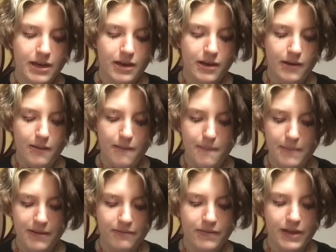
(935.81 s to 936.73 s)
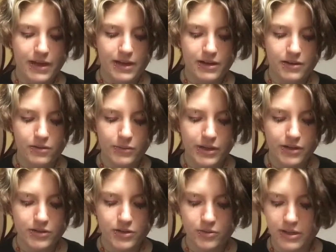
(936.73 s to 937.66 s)
and then we are
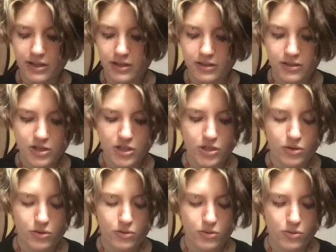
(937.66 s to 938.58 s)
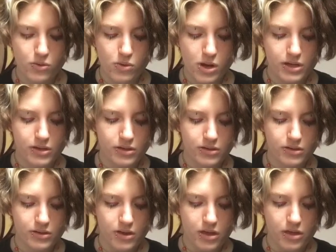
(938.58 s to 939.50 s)
doing
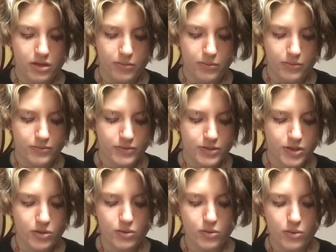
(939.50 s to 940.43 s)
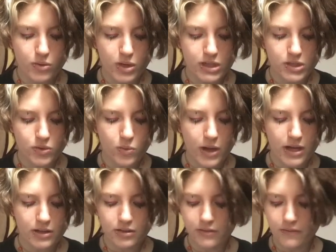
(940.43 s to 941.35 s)

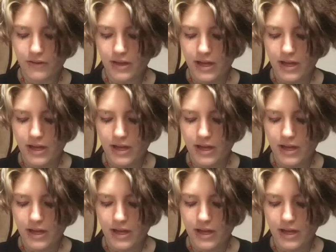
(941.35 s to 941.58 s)
212,